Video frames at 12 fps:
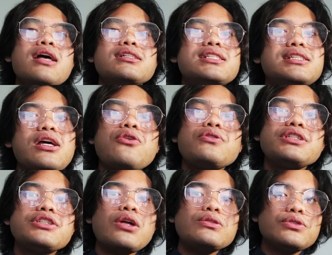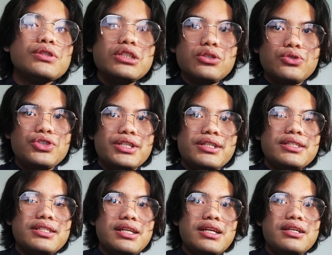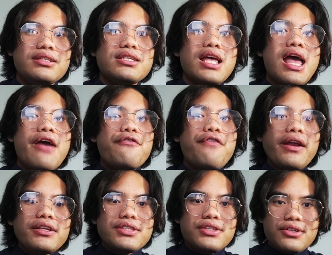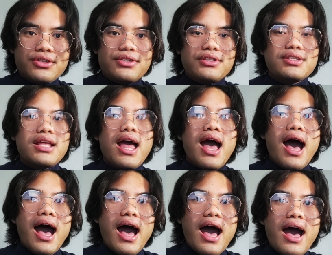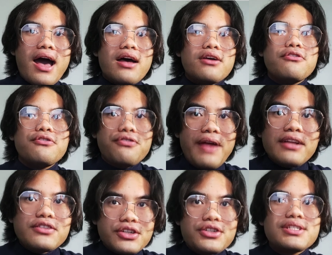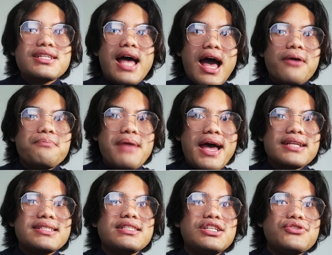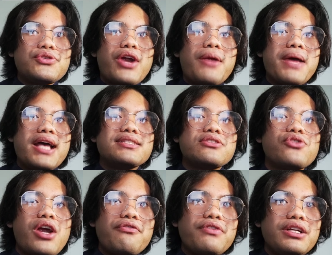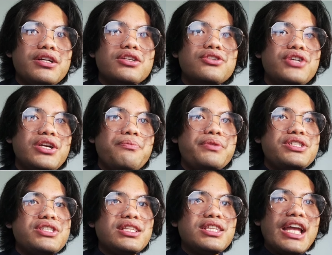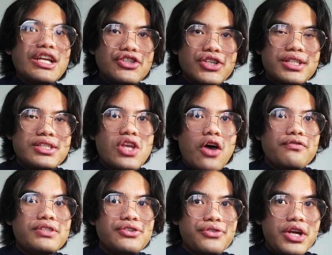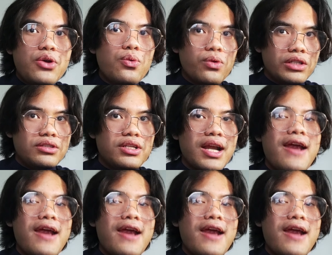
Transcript: So the conclusion is vectors are best described as graphical representations of the real world.